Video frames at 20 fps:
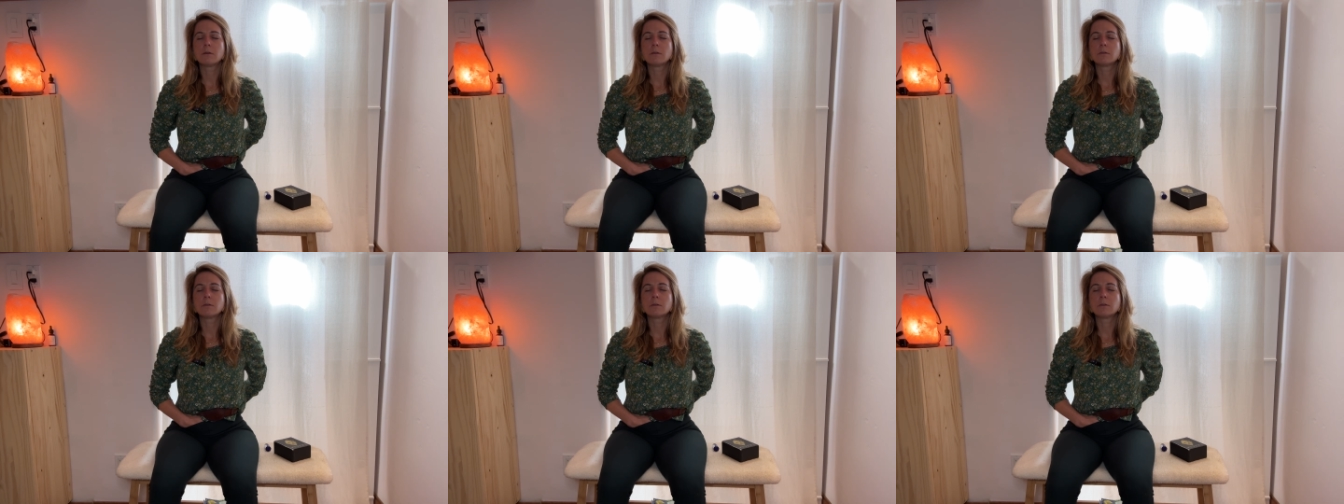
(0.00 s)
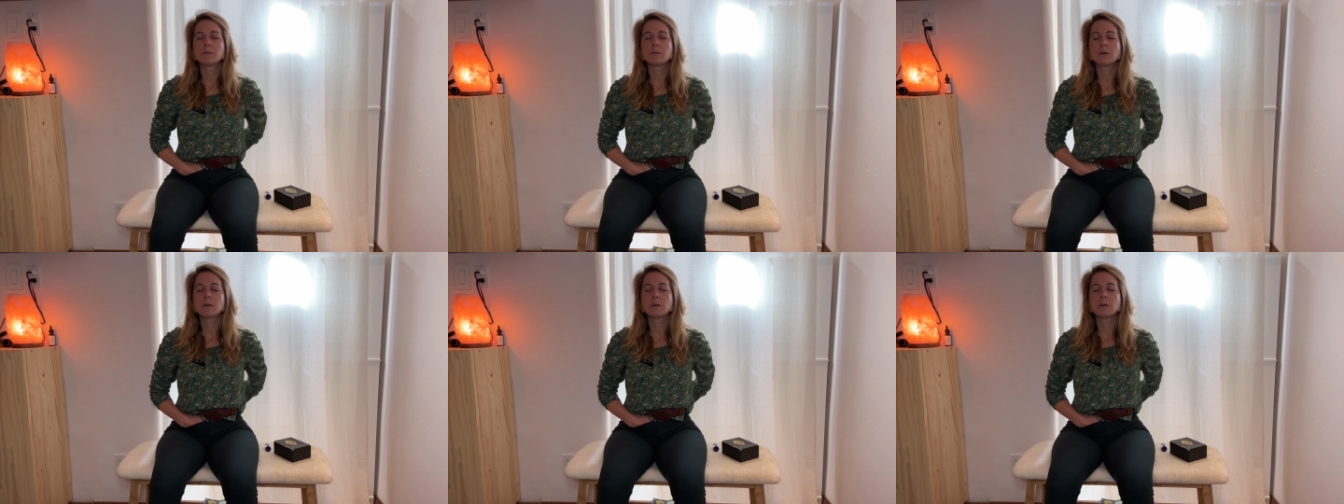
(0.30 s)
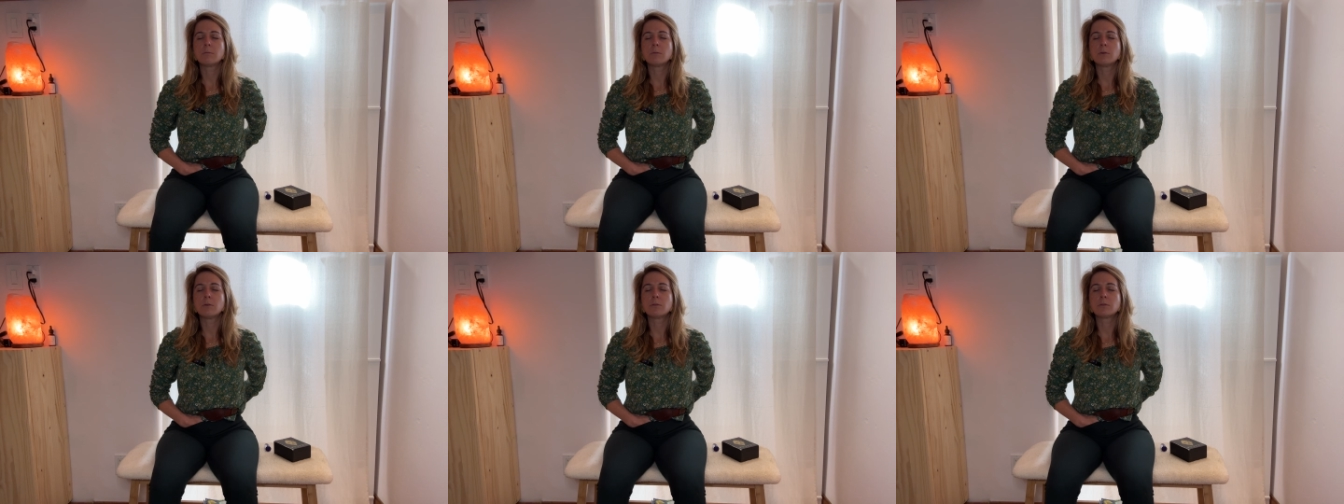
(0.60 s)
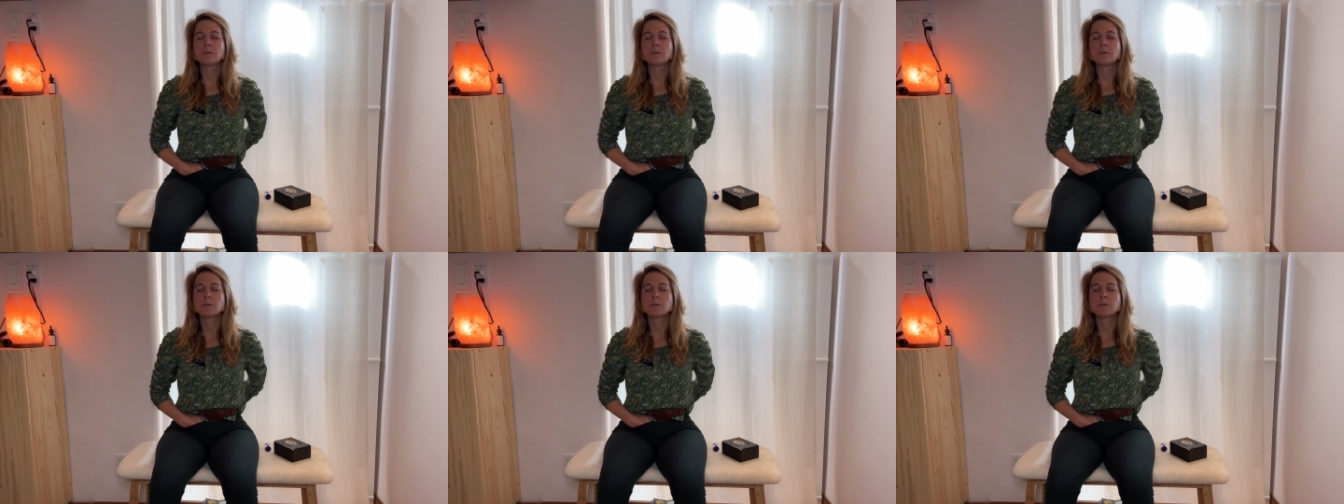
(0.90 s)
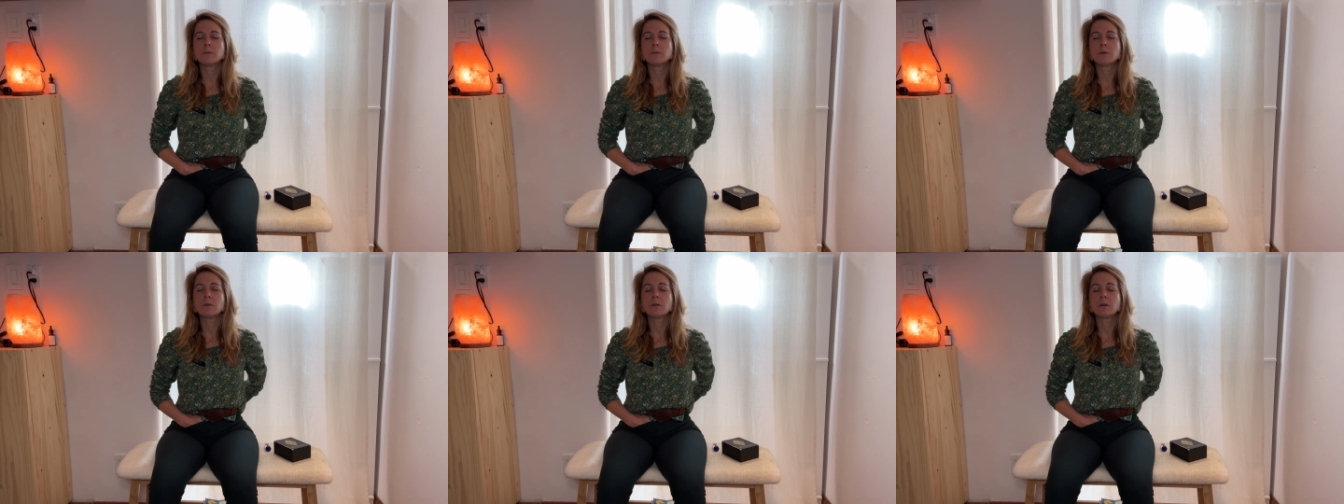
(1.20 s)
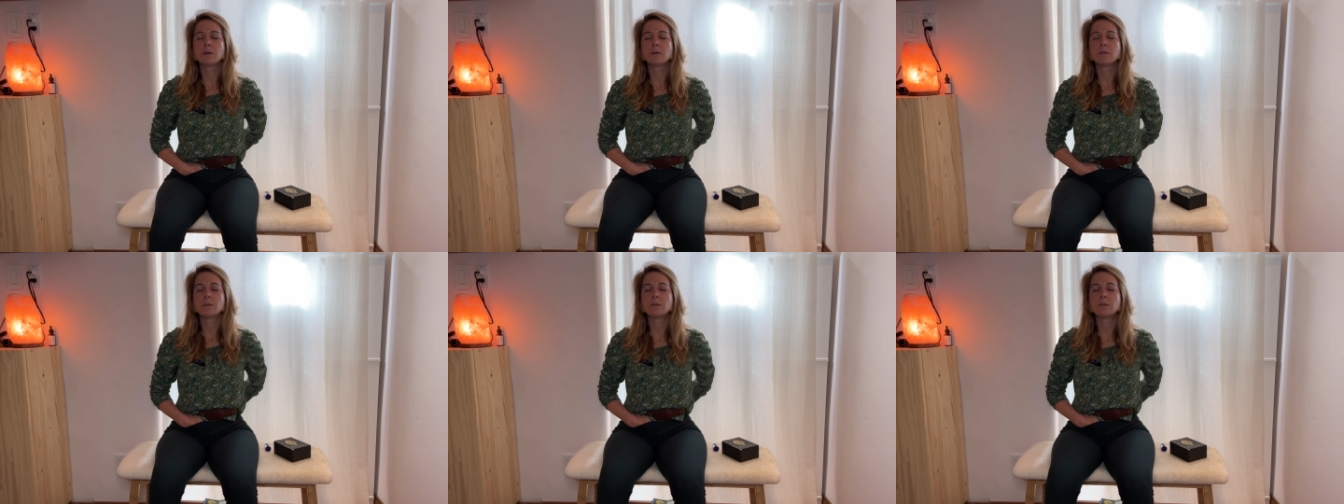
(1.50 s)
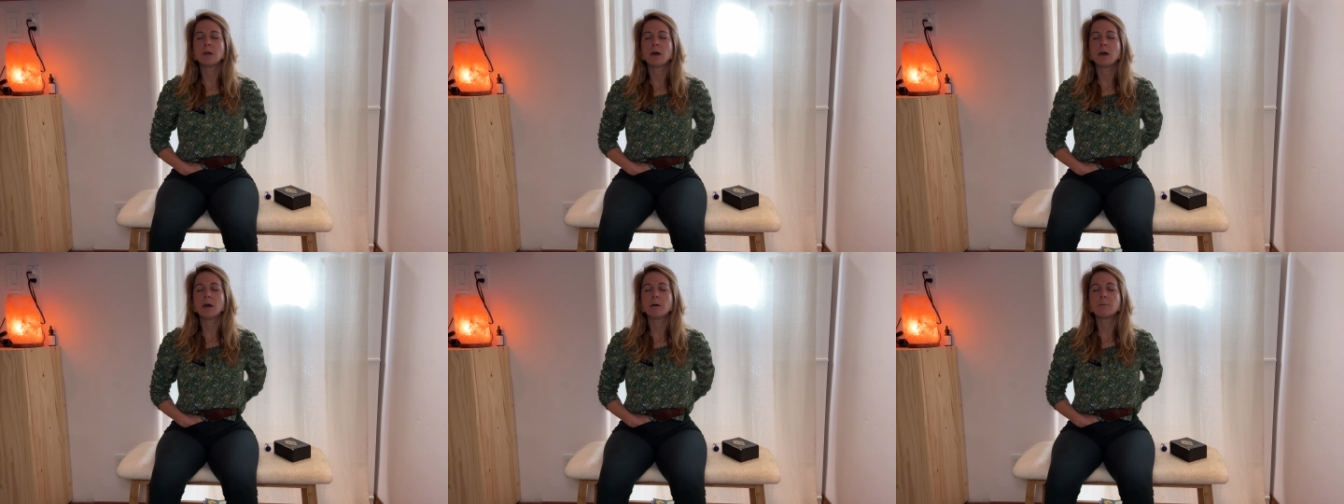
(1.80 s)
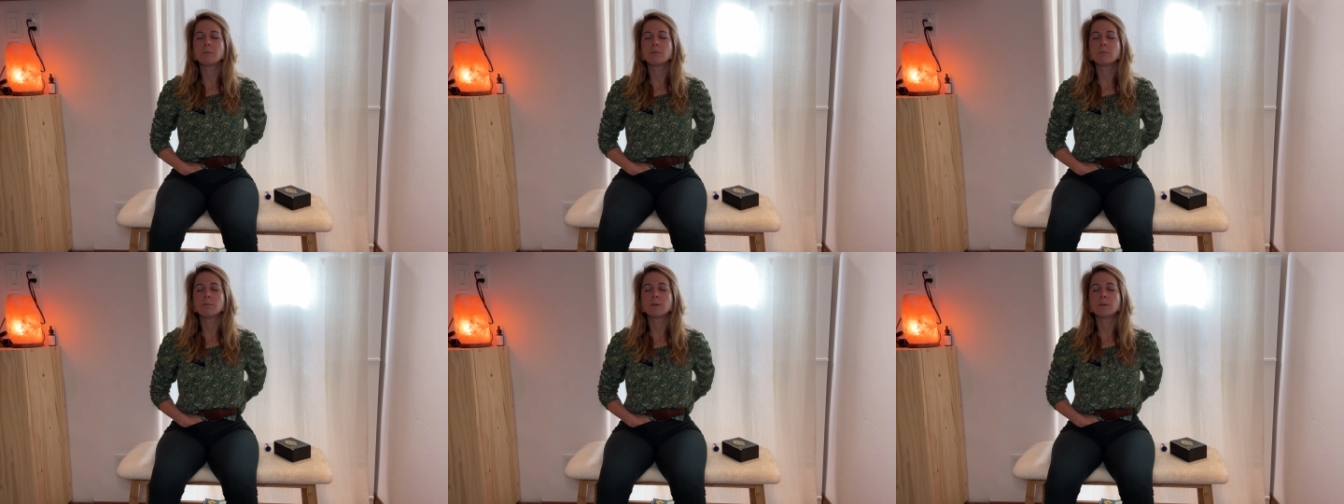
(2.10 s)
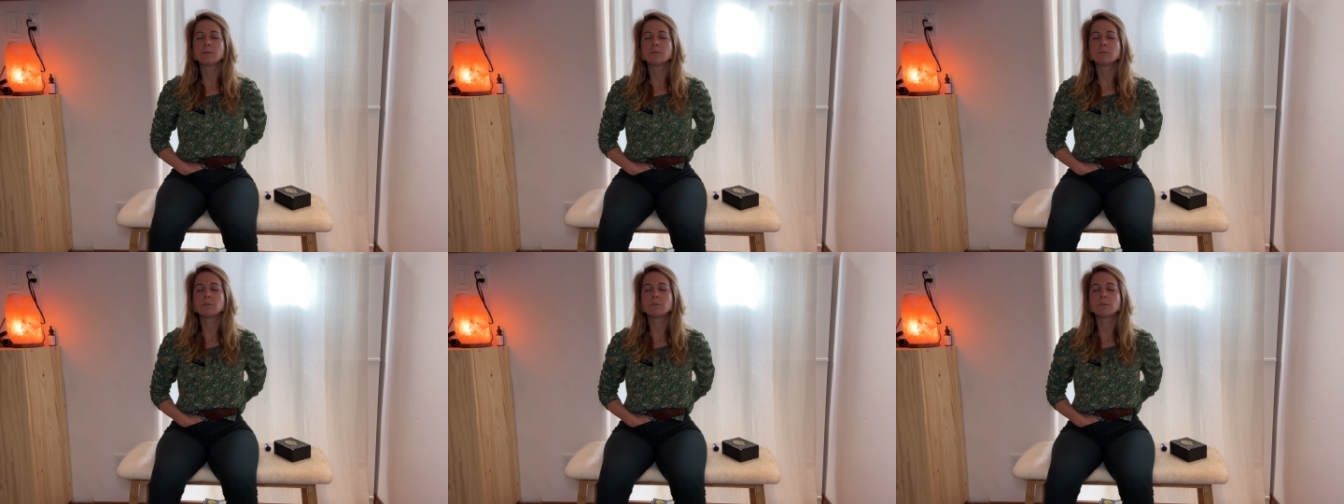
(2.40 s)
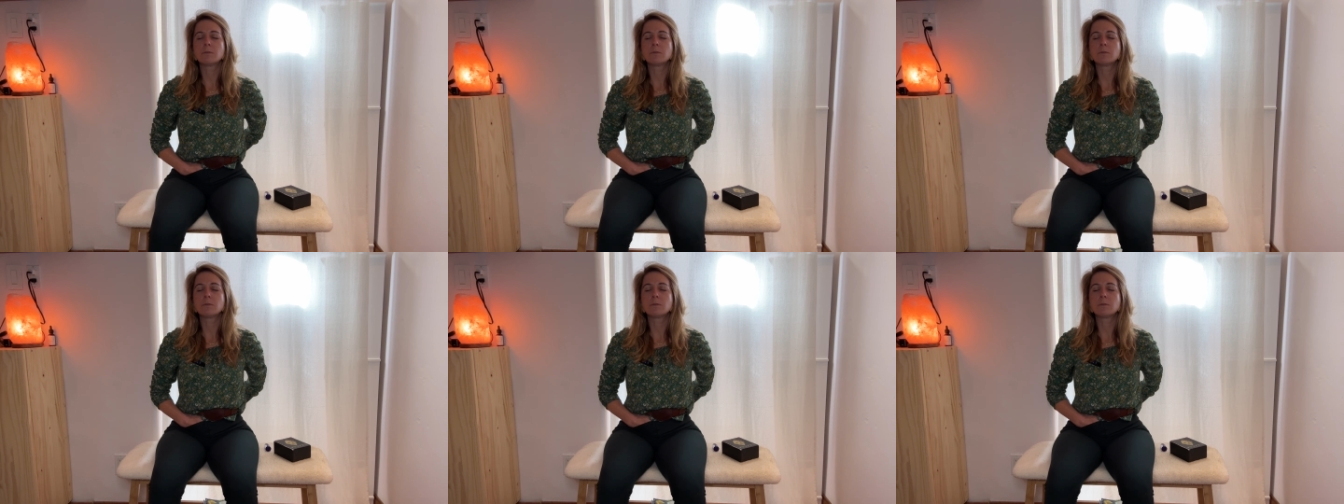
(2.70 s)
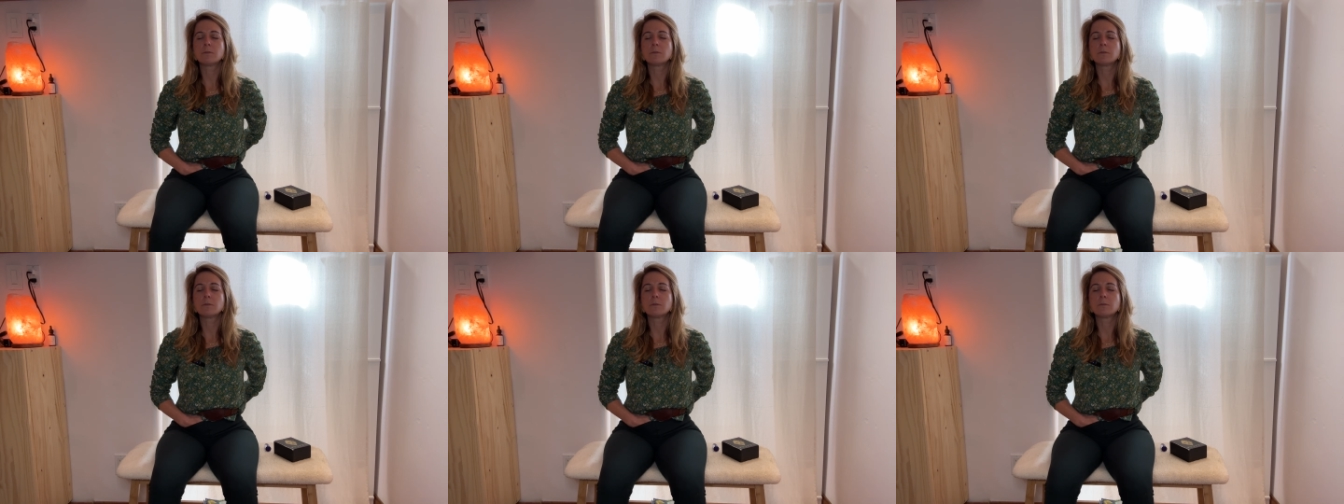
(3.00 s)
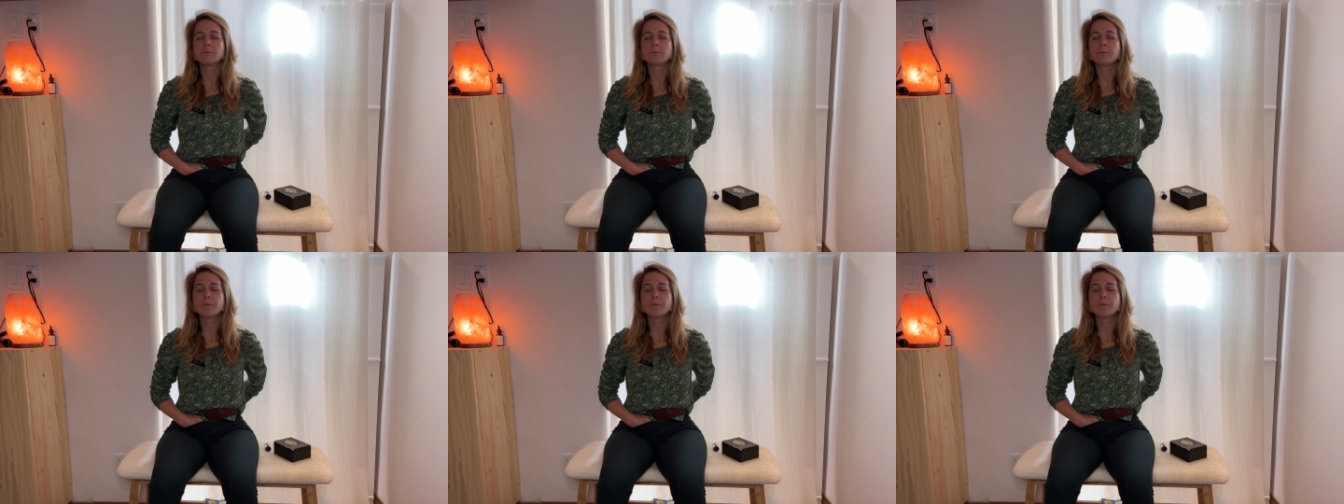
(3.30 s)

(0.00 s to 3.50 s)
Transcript: stuck emotions, our untapped resources.